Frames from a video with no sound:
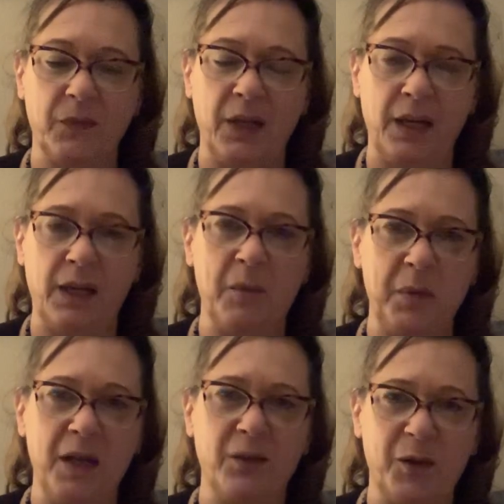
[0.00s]
He can
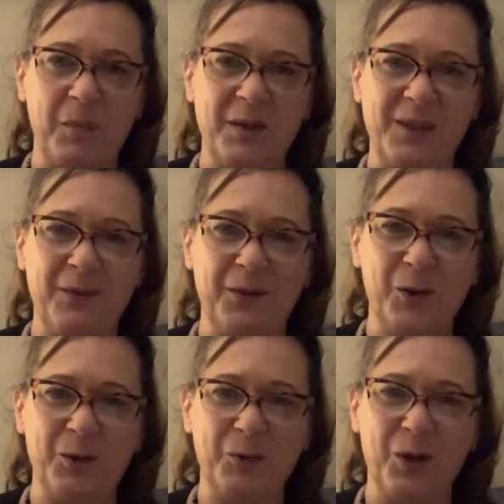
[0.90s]
be a little bit
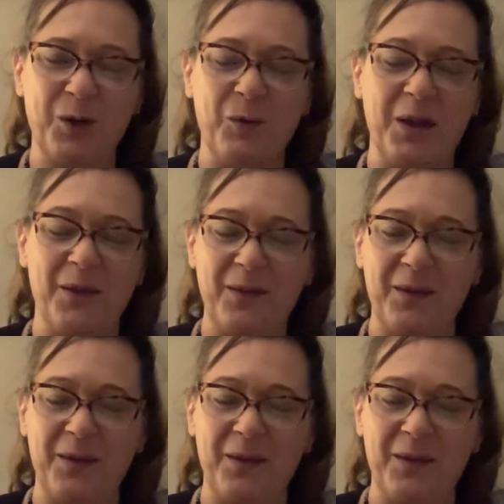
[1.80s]
difficult to work with